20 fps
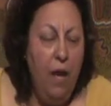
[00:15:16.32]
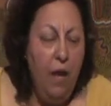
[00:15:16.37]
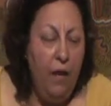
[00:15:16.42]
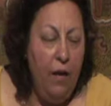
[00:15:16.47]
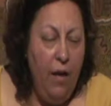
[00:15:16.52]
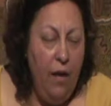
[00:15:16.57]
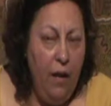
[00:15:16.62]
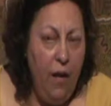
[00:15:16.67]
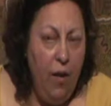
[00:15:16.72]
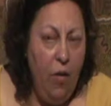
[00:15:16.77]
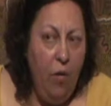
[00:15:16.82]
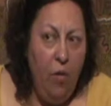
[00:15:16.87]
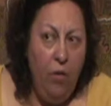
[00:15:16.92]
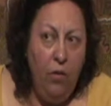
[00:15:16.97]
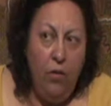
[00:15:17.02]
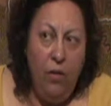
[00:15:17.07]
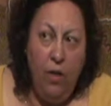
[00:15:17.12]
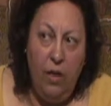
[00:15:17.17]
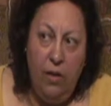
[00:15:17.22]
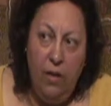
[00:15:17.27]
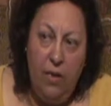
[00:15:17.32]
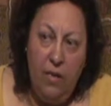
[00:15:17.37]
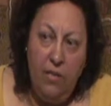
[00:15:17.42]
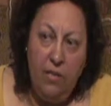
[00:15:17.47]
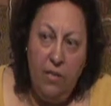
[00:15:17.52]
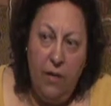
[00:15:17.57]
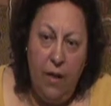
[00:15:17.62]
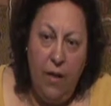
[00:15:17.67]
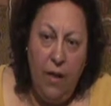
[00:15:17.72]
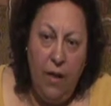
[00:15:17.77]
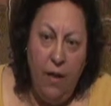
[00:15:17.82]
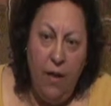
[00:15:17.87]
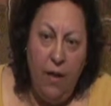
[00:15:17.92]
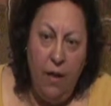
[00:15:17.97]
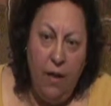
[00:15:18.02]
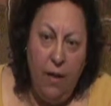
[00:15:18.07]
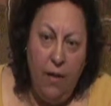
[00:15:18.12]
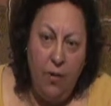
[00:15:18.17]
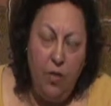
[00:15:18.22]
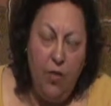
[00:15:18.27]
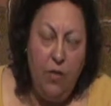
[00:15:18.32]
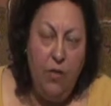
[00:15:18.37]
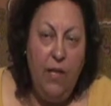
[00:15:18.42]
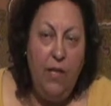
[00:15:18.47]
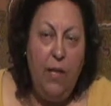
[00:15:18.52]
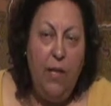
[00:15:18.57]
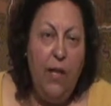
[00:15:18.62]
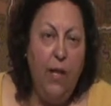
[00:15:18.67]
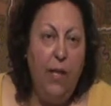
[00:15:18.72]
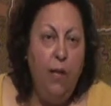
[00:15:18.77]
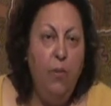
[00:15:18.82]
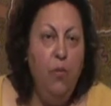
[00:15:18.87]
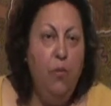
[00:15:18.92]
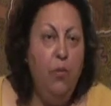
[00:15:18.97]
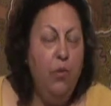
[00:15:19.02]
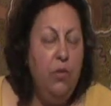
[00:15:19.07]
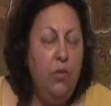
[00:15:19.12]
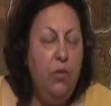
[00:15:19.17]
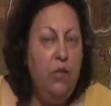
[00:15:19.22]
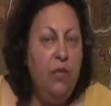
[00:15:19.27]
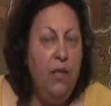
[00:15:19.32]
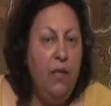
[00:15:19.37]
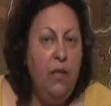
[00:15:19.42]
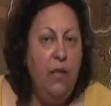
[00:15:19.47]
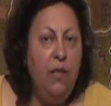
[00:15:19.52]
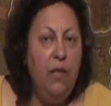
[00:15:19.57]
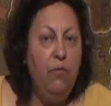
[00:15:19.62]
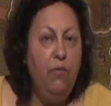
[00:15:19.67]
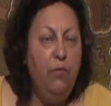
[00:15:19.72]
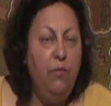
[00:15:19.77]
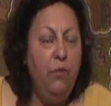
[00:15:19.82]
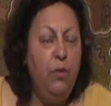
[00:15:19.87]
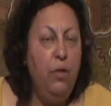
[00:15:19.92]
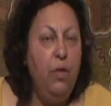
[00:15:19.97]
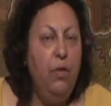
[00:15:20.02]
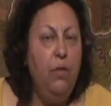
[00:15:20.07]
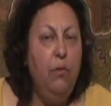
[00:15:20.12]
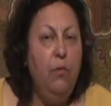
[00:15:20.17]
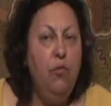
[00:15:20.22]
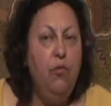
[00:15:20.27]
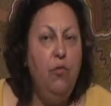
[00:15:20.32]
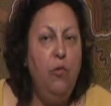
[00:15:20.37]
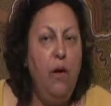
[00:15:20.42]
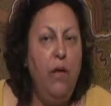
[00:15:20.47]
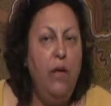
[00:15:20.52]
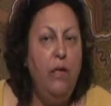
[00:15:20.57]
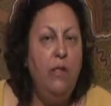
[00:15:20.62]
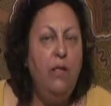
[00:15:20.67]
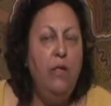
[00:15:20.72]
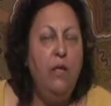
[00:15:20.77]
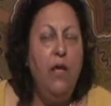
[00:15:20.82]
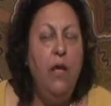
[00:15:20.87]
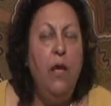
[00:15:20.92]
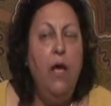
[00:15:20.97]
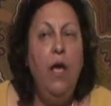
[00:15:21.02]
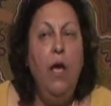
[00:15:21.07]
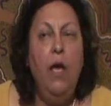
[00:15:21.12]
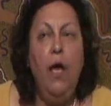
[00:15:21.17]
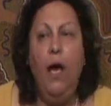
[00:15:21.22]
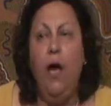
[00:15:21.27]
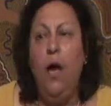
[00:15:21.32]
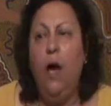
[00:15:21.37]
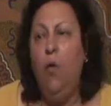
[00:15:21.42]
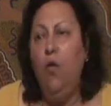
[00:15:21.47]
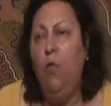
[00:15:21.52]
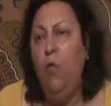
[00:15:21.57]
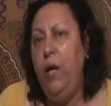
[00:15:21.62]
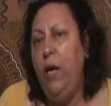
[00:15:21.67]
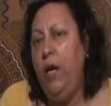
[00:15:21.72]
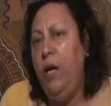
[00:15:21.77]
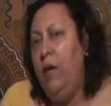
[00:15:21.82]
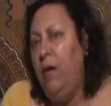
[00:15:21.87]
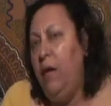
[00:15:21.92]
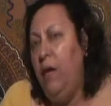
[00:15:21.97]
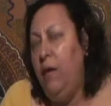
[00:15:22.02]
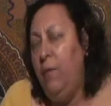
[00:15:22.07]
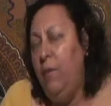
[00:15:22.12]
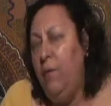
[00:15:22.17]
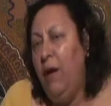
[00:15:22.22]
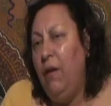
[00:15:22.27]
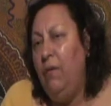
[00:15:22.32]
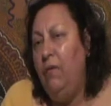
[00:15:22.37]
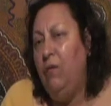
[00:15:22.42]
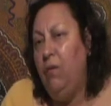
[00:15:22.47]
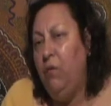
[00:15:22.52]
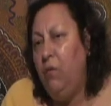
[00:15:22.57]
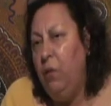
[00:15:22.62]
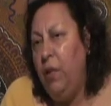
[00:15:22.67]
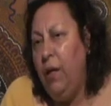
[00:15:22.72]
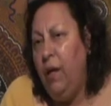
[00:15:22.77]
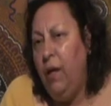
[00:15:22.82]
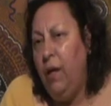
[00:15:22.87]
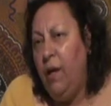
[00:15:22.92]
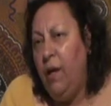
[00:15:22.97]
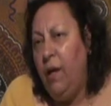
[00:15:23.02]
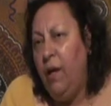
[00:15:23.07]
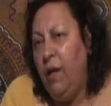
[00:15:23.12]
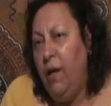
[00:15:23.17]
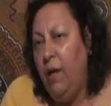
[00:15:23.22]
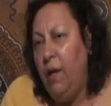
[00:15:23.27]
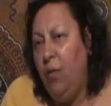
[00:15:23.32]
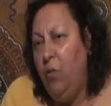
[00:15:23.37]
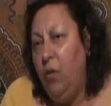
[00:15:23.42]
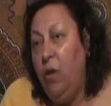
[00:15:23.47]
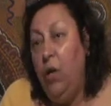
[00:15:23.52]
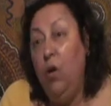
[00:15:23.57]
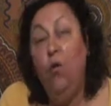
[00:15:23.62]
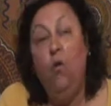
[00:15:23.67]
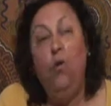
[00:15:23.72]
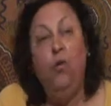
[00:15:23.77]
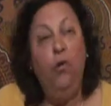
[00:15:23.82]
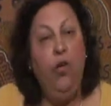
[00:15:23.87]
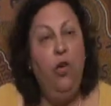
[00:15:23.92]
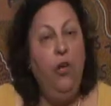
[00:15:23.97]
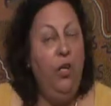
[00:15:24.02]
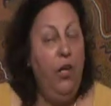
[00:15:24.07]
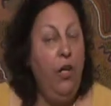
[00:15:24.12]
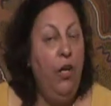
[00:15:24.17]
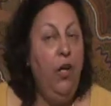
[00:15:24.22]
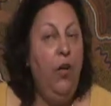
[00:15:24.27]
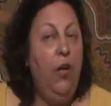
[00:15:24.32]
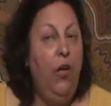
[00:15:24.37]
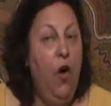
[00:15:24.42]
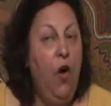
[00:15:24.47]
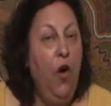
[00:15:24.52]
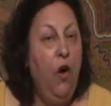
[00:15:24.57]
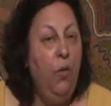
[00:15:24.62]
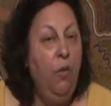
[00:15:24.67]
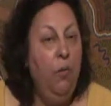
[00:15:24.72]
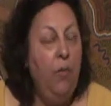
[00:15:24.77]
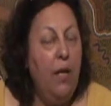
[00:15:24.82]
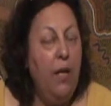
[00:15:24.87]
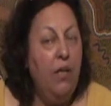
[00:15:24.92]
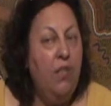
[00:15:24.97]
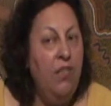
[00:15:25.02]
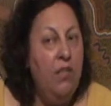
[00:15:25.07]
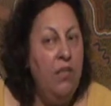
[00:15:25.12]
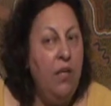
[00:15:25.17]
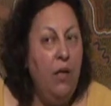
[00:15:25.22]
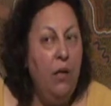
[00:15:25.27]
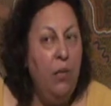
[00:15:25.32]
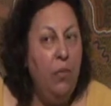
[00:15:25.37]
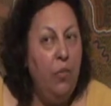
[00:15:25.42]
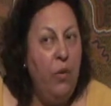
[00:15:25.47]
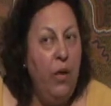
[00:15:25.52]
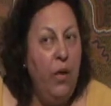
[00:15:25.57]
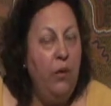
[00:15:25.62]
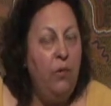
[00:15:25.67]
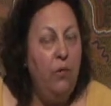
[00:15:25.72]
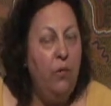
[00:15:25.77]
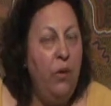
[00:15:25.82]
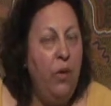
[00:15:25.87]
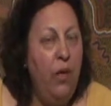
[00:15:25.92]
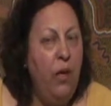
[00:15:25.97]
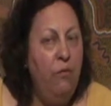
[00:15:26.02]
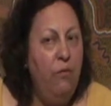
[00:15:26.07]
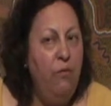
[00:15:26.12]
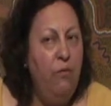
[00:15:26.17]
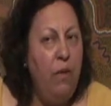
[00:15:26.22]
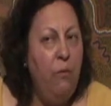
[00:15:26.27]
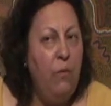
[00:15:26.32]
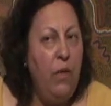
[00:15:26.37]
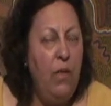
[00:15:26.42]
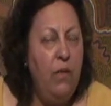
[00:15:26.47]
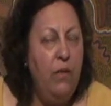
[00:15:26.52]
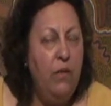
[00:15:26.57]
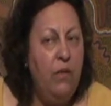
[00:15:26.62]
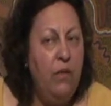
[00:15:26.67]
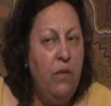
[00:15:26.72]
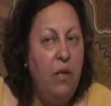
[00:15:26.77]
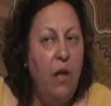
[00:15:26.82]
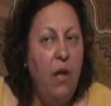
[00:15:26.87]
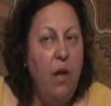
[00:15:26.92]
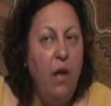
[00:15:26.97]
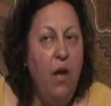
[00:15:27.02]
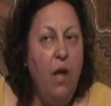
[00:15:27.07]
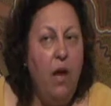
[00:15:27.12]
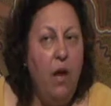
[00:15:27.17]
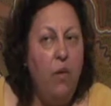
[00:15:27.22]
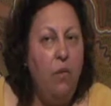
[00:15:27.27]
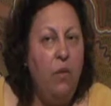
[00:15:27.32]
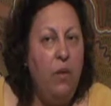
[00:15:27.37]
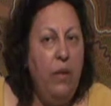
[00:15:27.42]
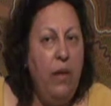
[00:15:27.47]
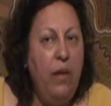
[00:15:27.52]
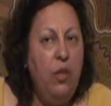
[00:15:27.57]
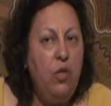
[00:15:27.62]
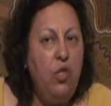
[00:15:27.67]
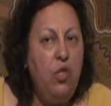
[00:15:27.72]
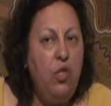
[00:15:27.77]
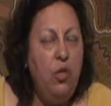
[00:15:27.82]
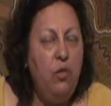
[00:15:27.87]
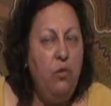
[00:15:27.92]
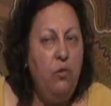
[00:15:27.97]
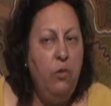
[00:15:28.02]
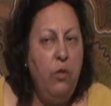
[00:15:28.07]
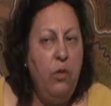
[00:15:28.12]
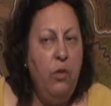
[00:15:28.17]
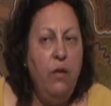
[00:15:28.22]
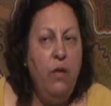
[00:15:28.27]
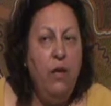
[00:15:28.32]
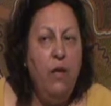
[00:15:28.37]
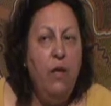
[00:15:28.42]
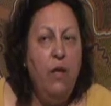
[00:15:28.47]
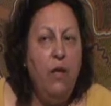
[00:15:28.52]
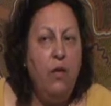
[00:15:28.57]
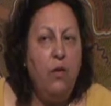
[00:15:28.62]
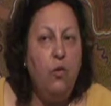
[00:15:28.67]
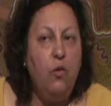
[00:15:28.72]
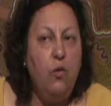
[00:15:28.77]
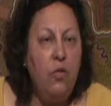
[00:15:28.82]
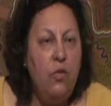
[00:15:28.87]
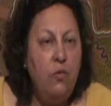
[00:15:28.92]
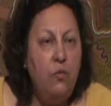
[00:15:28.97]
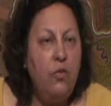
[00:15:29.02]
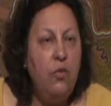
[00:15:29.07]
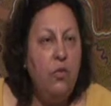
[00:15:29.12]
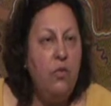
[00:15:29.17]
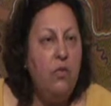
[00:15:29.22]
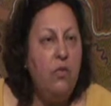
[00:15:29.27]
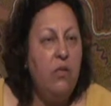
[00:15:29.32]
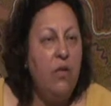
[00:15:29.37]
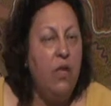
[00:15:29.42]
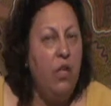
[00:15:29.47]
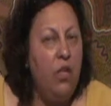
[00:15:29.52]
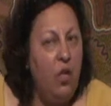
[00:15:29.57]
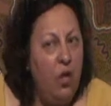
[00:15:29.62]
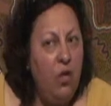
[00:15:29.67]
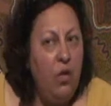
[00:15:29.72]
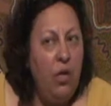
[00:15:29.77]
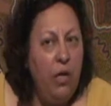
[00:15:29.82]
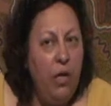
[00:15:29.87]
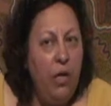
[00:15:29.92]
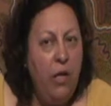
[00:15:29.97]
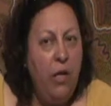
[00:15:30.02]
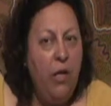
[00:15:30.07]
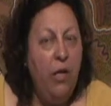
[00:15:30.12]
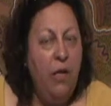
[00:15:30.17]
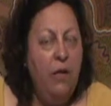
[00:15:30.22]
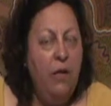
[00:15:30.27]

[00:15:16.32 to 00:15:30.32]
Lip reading: Now, there is today an important day for human rights. We in a month where we all going to go home and celebrate with our families and with our children Christmas and New Year,